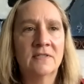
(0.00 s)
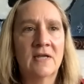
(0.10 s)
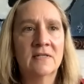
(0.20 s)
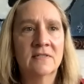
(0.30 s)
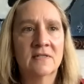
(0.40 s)

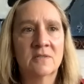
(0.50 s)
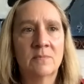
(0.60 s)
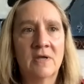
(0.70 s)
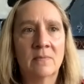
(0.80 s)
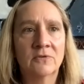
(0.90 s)
data sets to
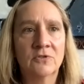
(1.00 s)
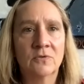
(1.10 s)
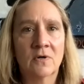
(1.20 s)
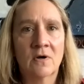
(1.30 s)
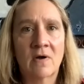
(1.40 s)
be able
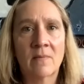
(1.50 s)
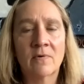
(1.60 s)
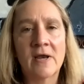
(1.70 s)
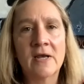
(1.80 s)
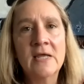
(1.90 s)
to
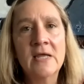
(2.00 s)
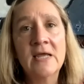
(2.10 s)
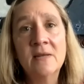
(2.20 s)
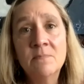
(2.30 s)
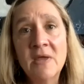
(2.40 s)
corroborate.
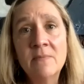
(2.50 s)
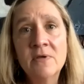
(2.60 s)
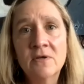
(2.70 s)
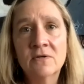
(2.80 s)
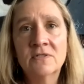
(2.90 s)
It may be
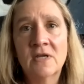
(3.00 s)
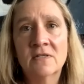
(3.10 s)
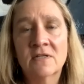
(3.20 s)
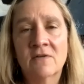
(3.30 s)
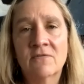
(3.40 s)
a good data
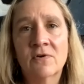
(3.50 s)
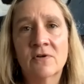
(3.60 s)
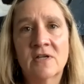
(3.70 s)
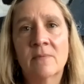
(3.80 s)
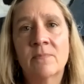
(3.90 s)
set, for
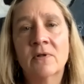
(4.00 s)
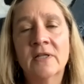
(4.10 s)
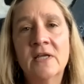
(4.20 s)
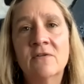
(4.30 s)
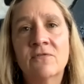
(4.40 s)
example,
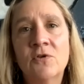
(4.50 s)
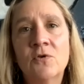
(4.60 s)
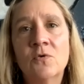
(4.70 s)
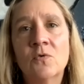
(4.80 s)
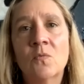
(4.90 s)
if
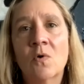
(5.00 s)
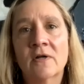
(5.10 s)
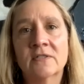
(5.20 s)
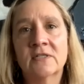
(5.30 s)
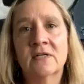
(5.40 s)
you
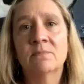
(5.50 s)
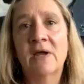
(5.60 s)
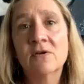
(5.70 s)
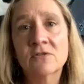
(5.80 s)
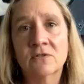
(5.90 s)
want a
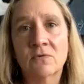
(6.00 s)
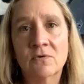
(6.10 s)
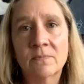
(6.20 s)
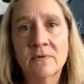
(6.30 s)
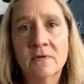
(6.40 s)
comparison
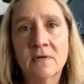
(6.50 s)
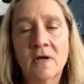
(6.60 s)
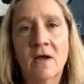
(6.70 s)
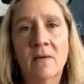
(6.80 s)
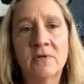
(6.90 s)
group.
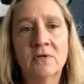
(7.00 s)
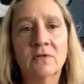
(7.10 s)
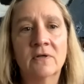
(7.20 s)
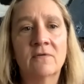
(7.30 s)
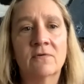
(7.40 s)
And you're
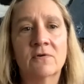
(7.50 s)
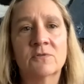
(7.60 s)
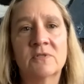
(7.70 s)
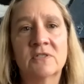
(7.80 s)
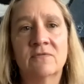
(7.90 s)
looking for a
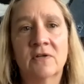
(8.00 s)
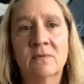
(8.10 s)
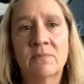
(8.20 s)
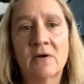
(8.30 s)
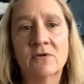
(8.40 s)
specific
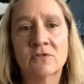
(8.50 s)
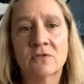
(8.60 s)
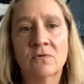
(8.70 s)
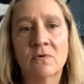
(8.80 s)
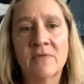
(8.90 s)
comparison
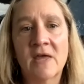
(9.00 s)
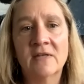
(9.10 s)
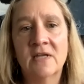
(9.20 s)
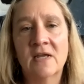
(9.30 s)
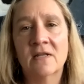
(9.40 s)
group, that
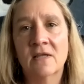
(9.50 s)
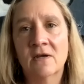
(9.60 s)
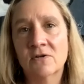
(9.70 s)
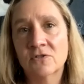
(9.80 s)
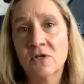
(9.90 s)
data
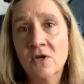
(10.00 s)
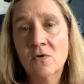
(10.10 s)
there is